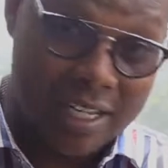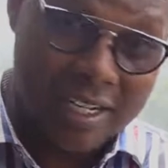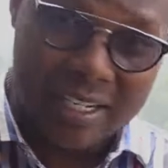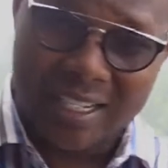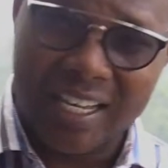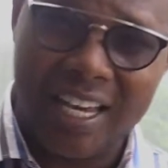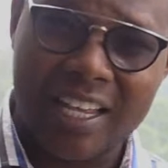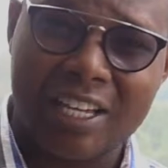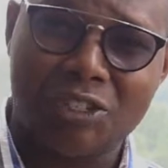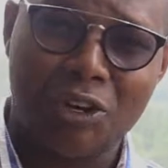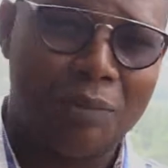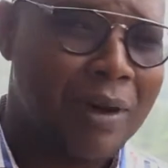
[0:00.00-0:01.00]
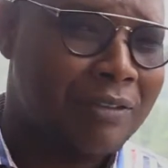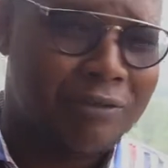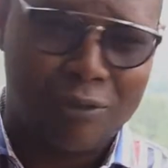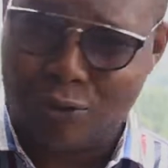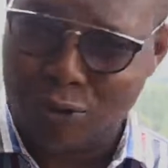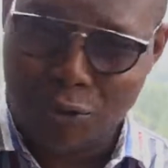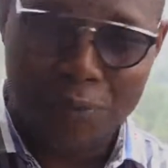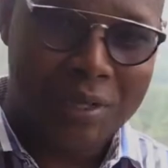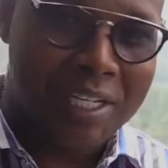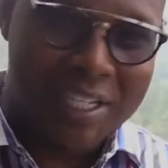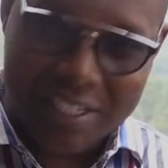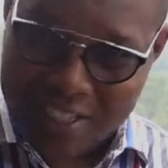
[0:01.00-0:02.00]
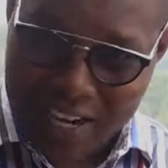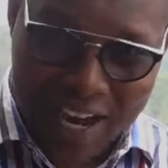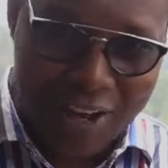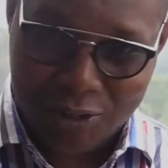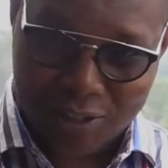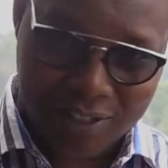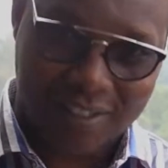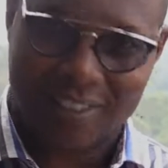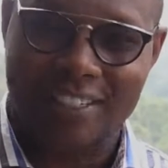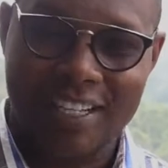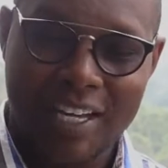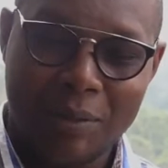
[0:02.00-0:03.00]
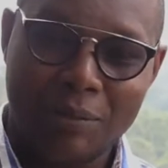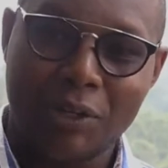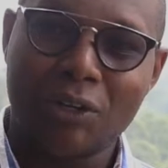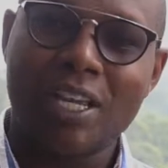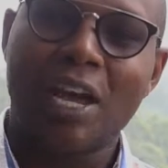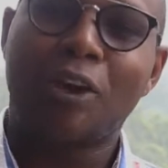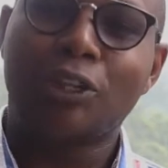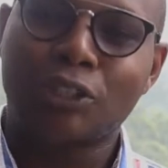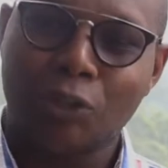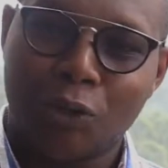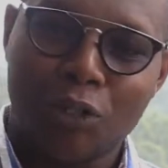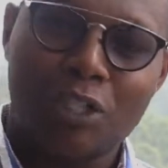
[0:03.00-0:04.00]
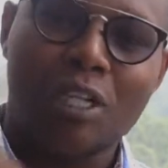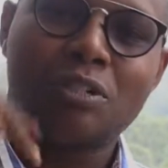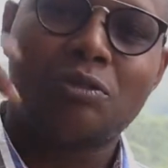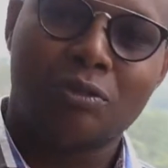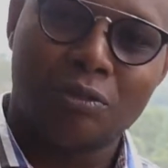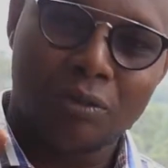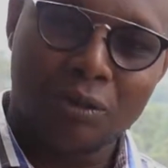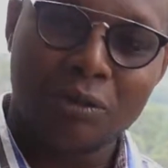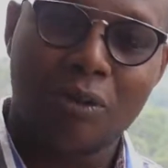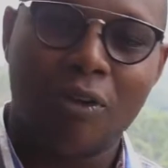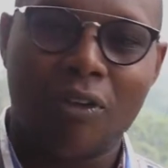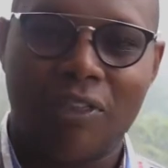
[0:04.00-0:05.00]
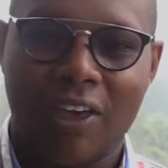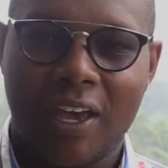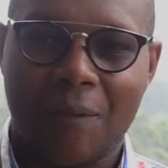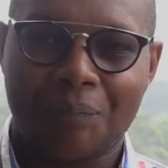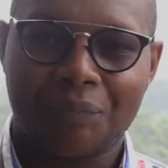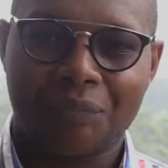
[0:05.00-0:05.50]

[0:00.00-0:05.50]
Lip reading: I did get a job at so many trials because I also wanted to go there.